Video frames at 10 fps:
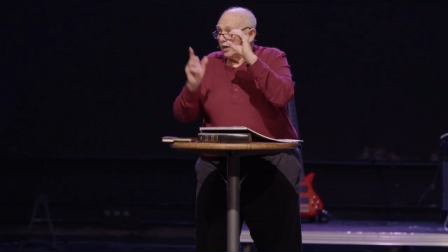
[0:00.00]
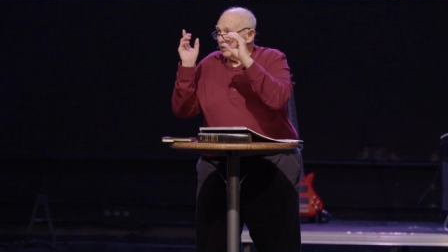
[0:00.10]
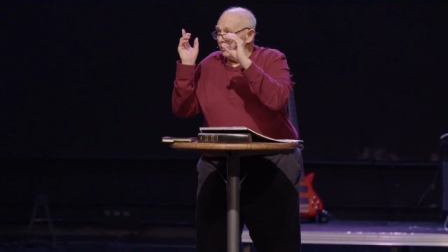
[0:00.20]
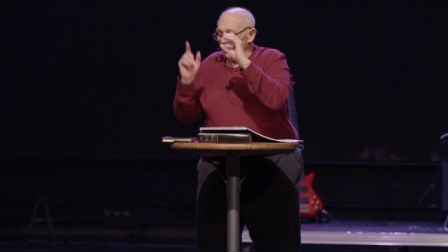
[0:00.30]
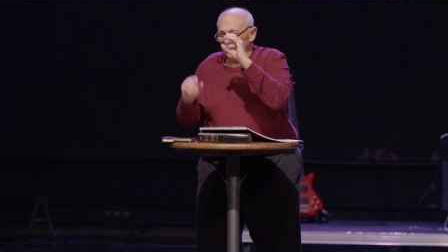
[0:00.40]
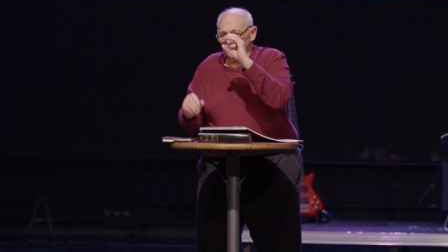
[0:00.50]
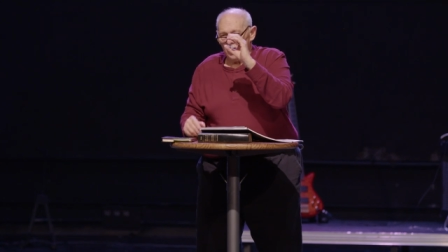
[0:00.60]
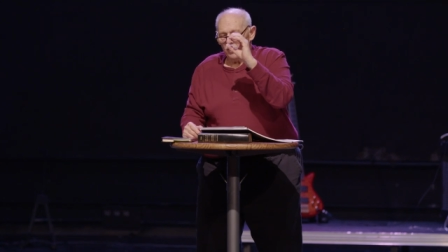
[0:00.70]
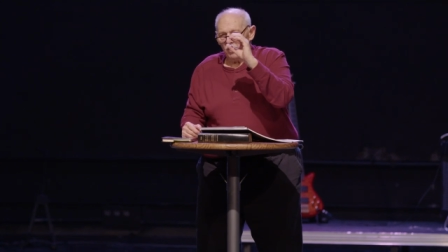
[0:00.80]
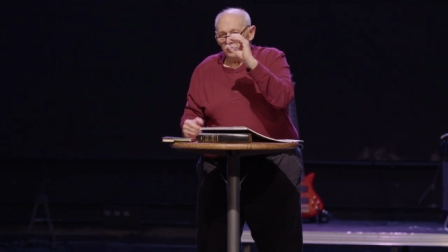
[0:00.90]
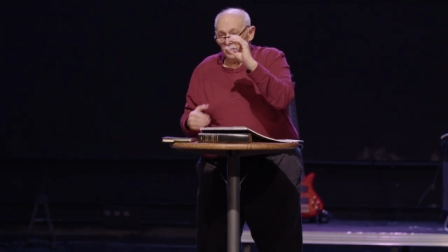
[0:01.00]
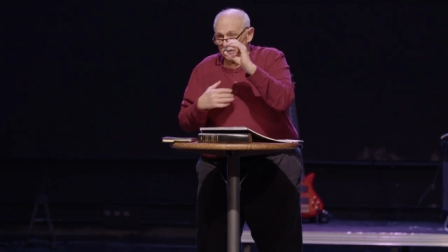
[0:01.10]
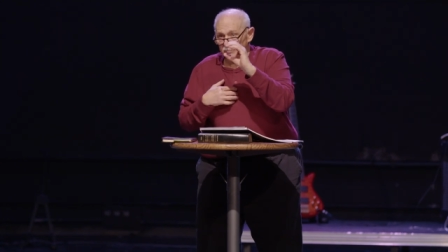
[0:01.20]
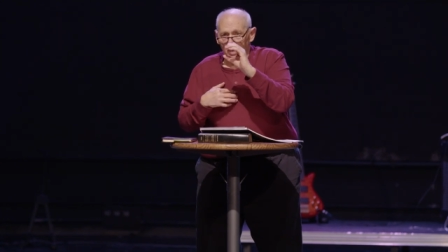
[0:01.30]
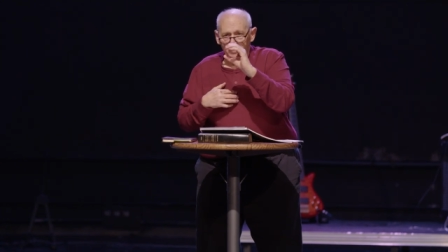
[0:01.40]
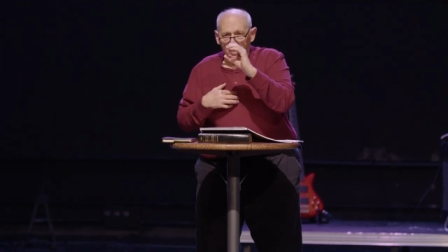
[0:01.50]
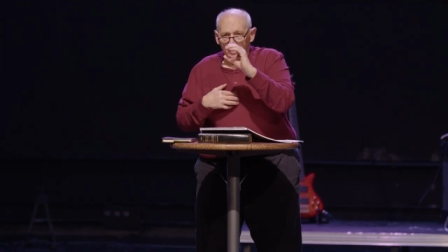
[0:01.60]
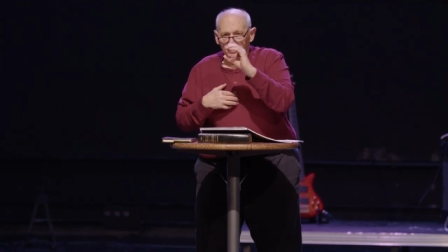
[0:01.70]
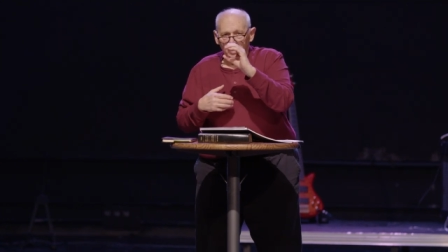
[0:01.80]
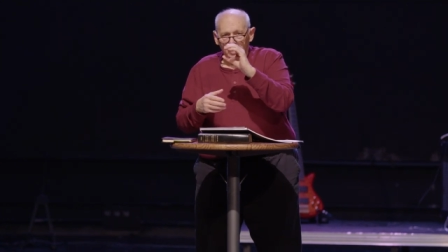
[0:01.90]
I didn't have the diagram. That's my
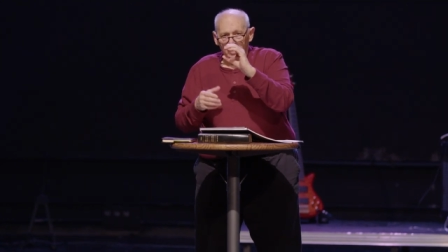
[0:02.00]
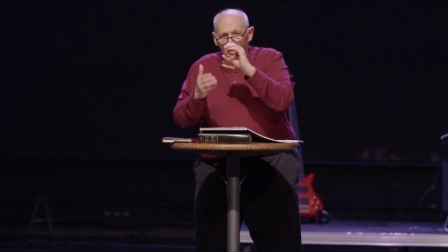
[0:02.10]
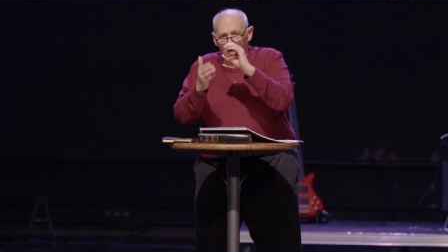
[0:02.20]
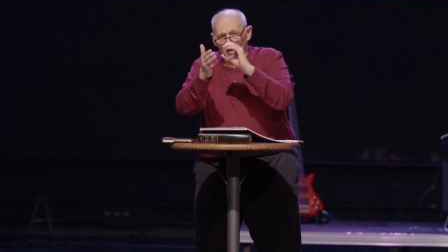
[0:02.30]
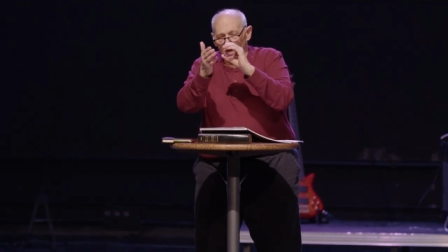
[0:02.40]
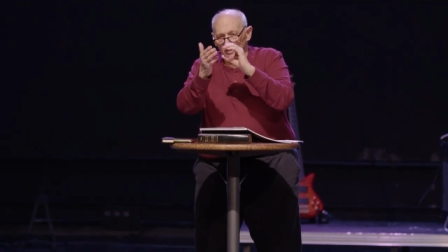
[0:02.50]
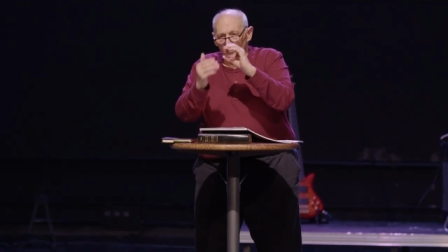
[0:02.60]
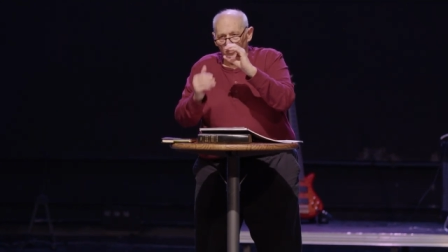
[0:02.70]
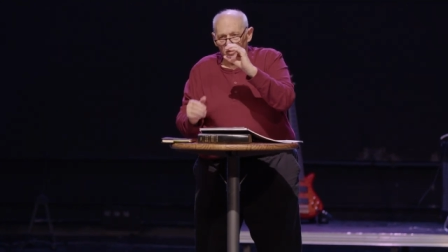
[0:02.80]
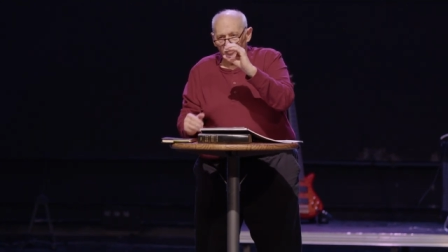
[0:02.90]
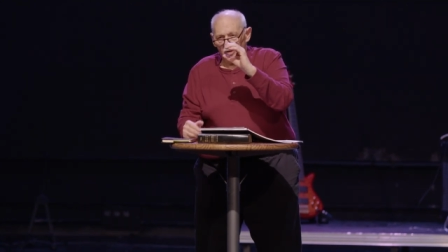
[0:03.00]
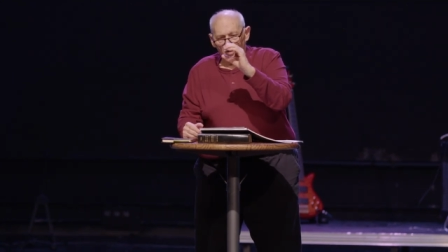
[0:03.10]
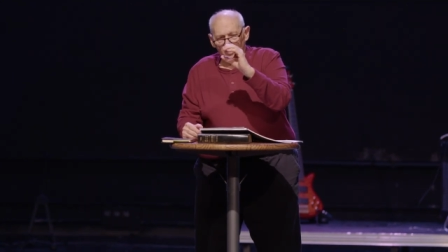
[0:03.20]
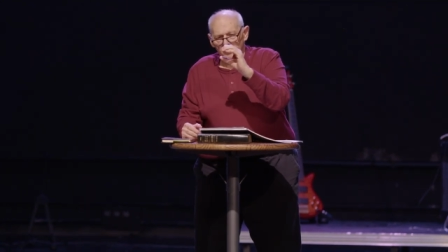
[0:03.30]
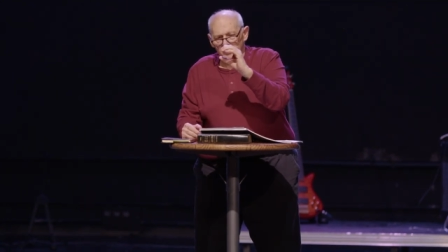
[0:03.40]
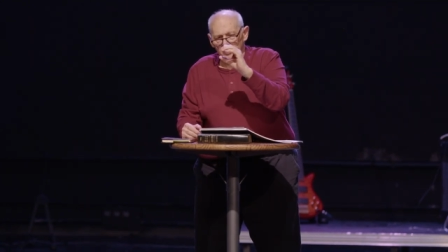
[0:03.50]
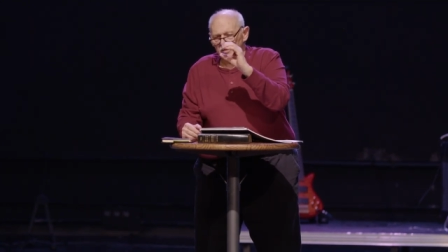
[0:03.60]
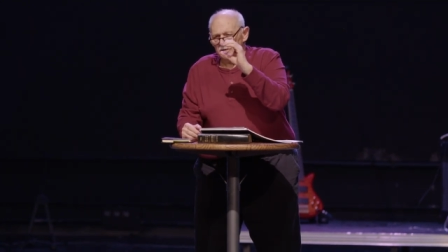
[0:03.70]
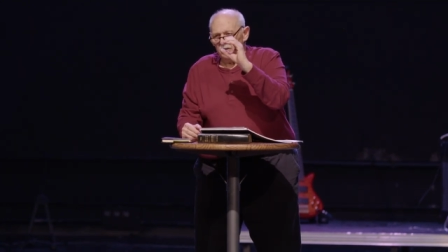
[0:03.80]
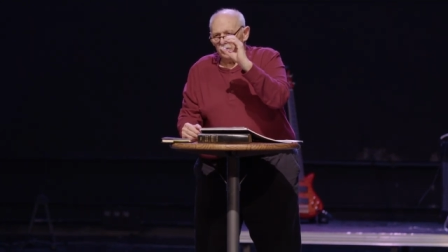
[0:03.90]
bad. I didn't want to put our
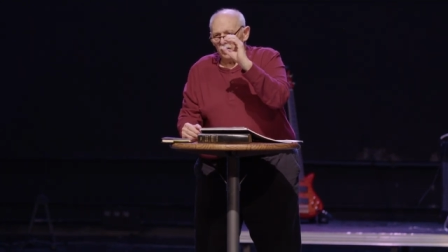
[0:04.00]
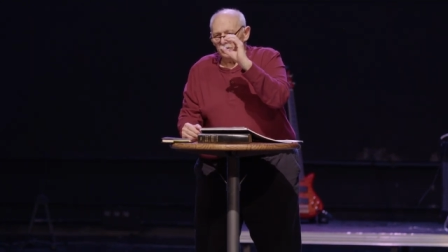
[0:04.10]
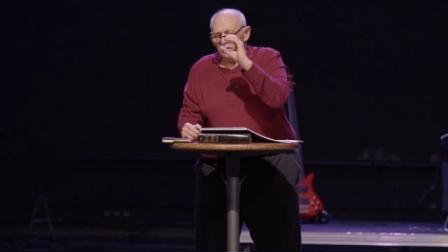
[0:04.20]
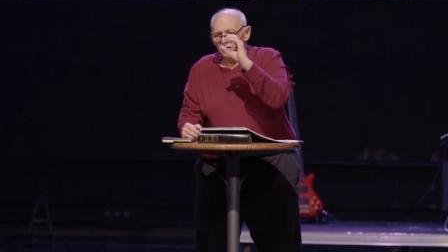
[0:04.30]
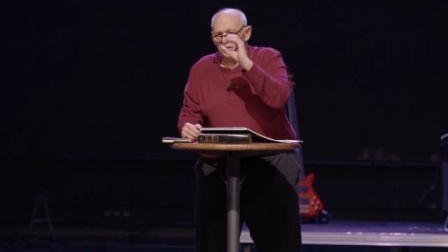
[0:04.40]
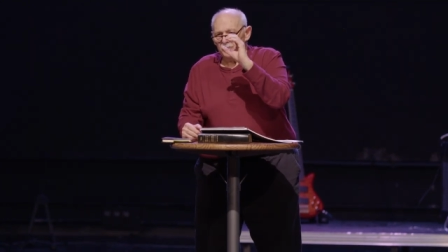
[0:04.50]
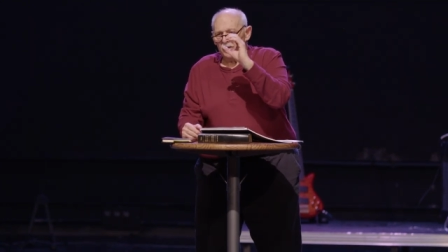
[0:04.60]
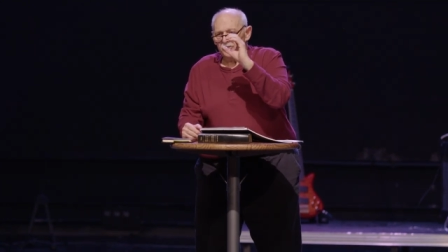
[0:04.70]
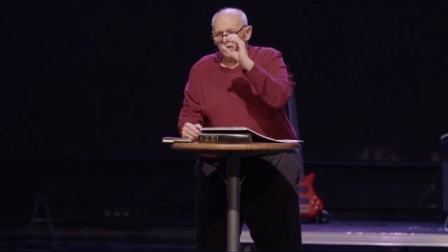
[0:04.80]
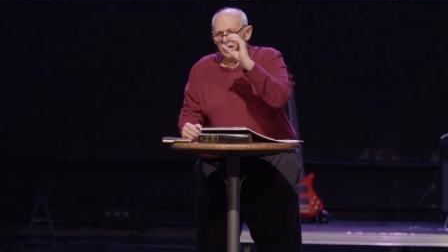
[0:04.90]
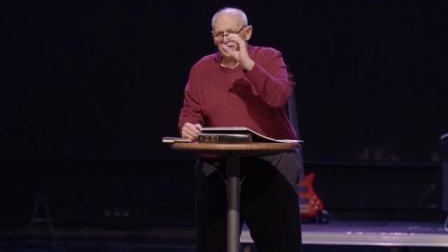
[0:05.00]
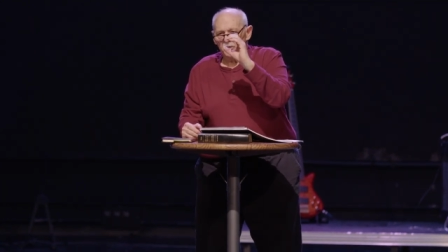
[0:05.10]
tech team on the spot at the last